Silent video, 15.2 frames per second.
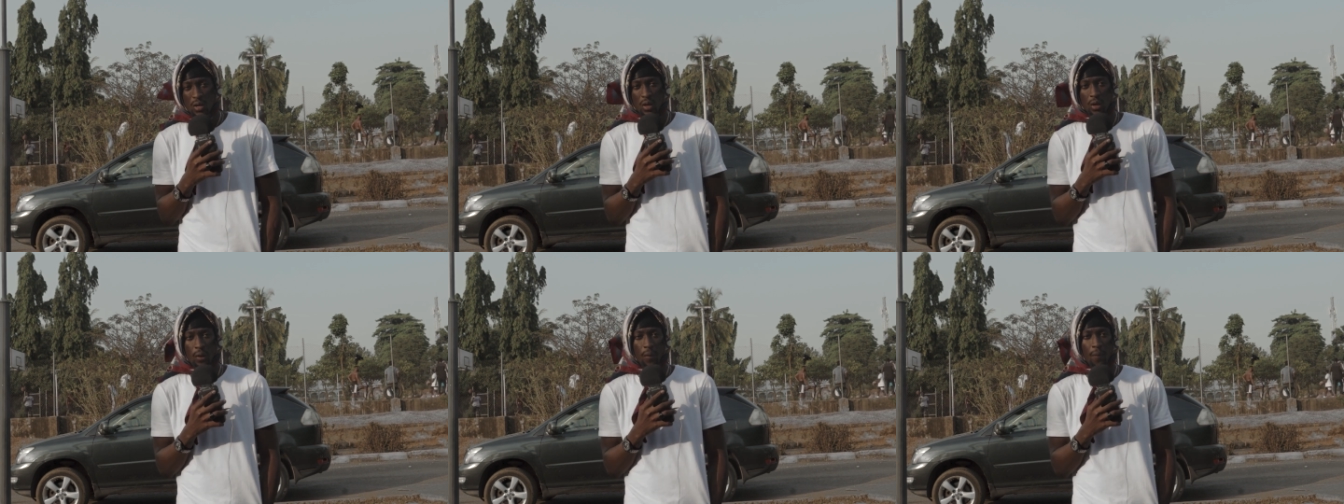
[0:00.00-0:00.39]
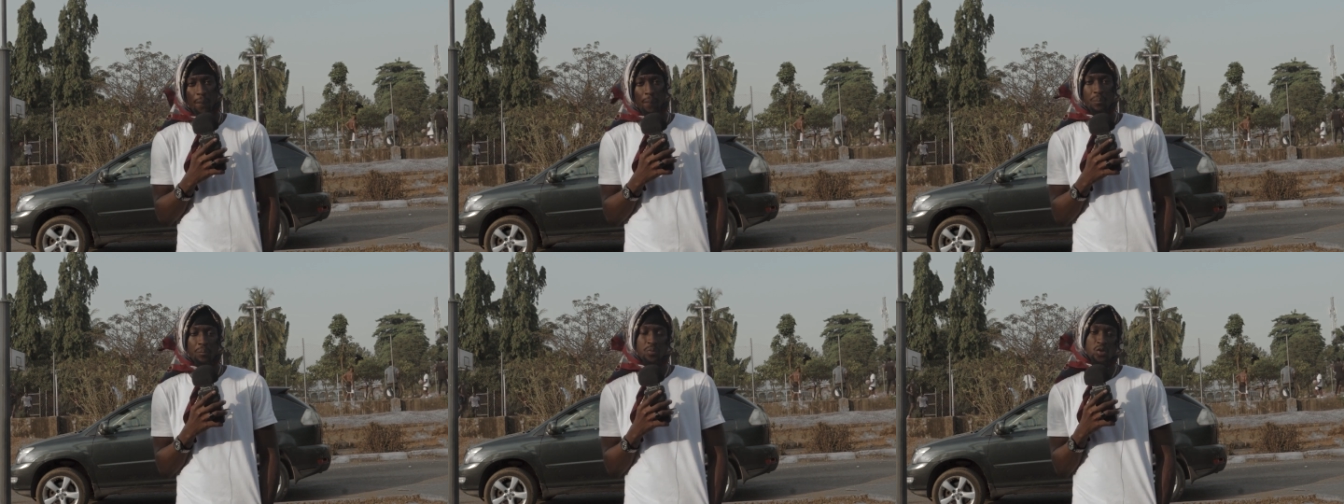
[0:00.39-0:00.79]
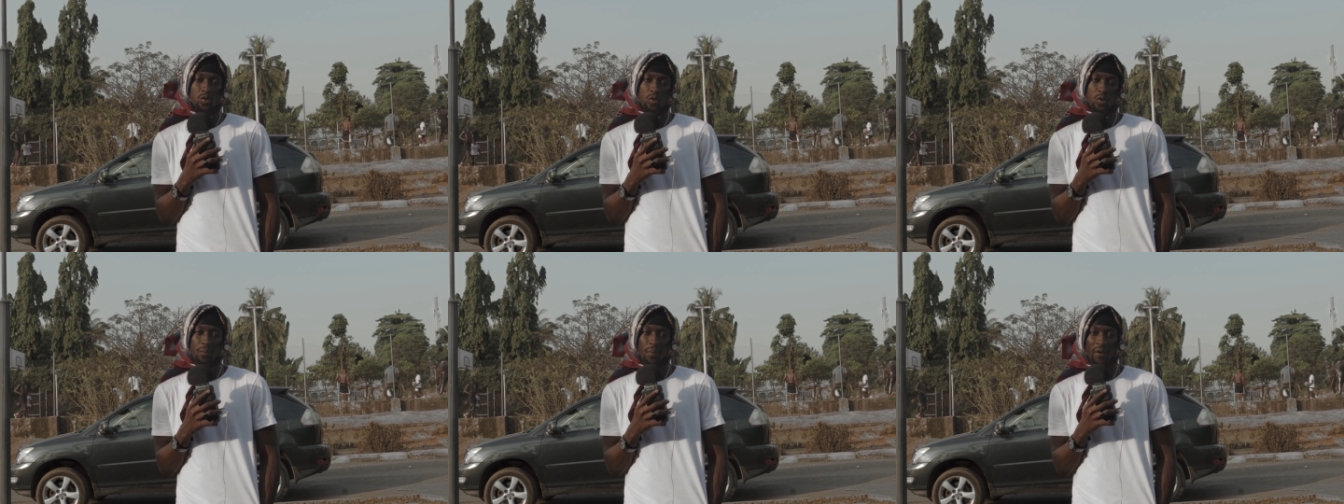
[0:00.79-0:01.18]
Um,
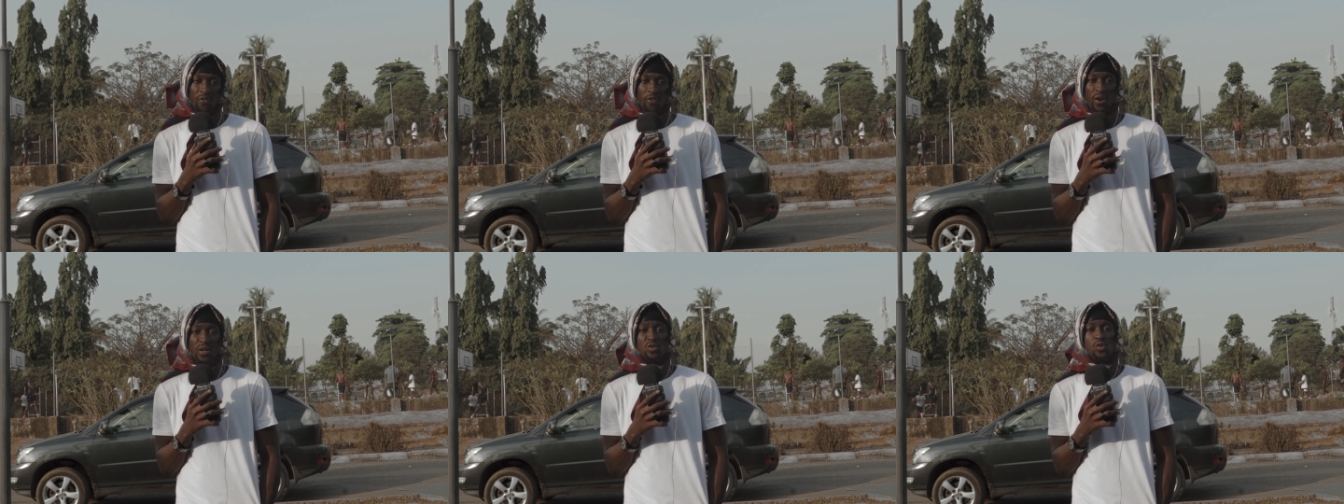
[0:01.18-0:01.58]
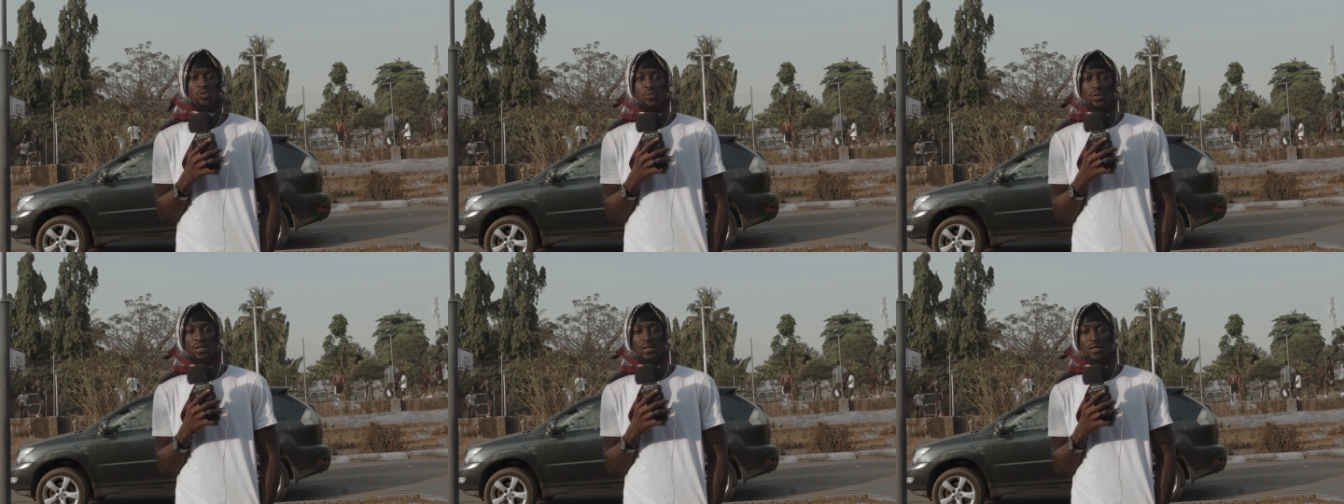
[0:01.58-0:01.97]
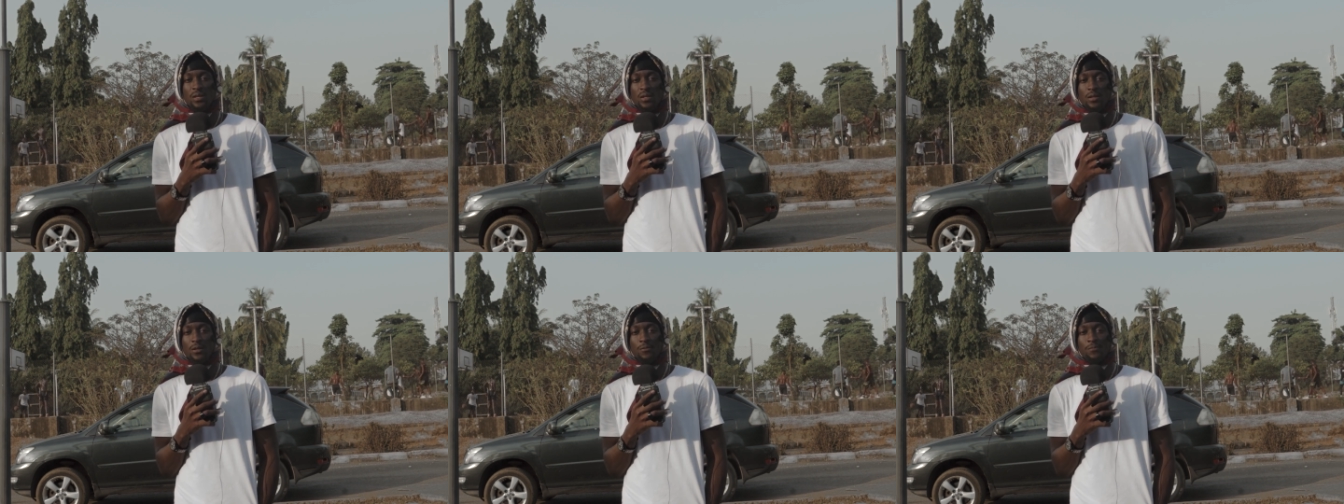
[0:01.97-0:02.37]
so my friend told me
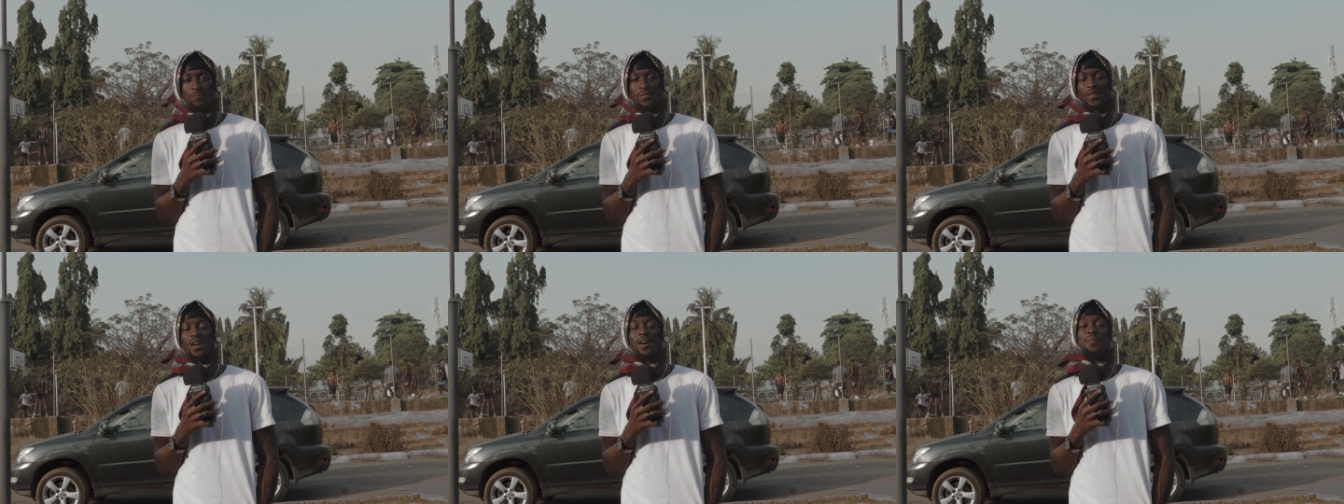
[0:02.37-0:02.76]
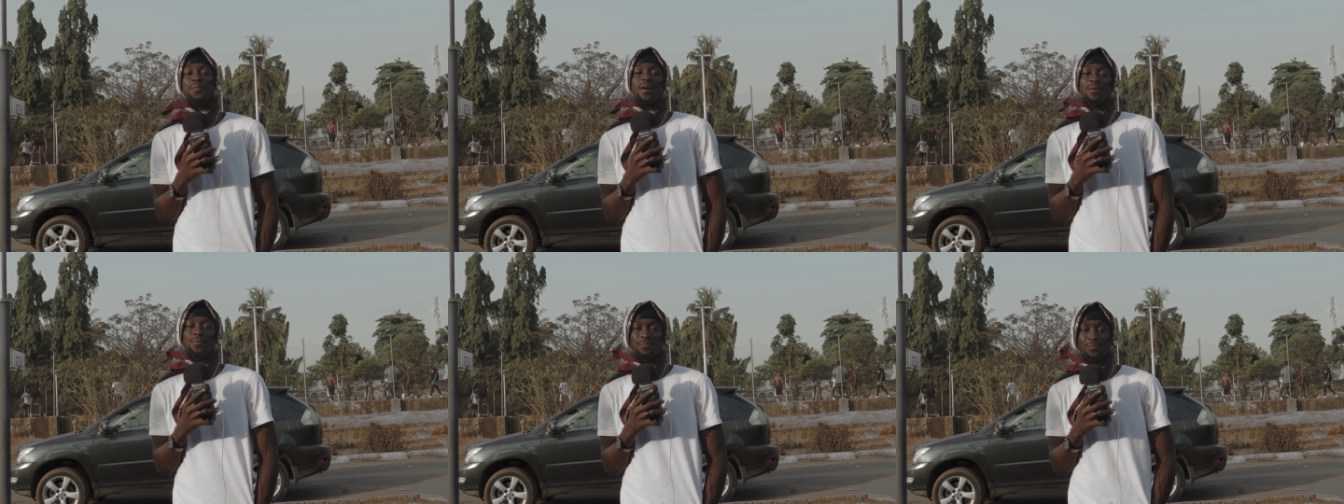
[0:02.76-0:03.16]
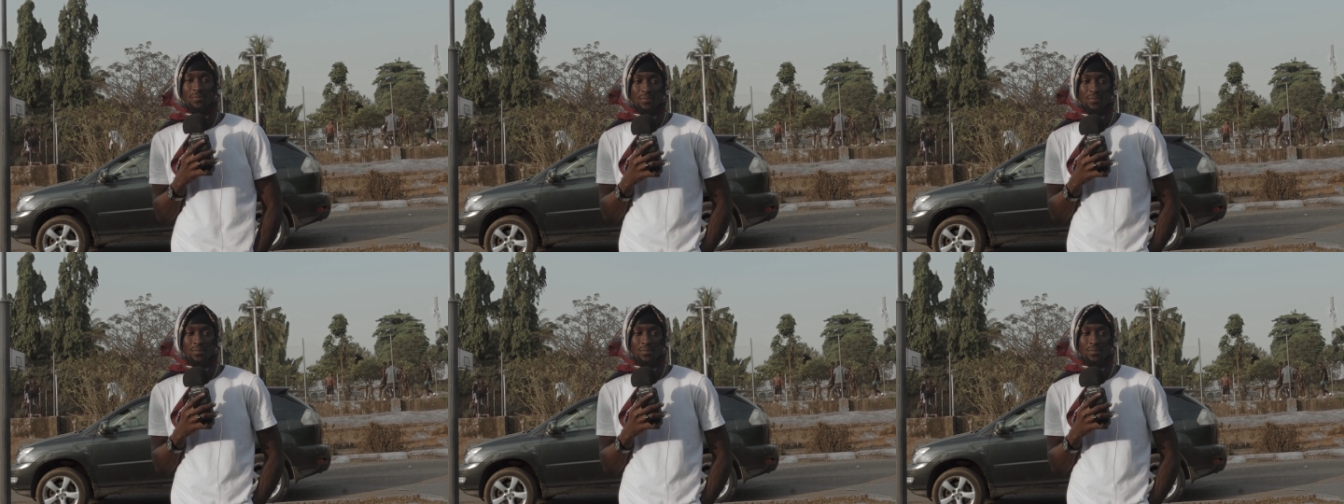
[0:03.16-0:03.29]
to come here.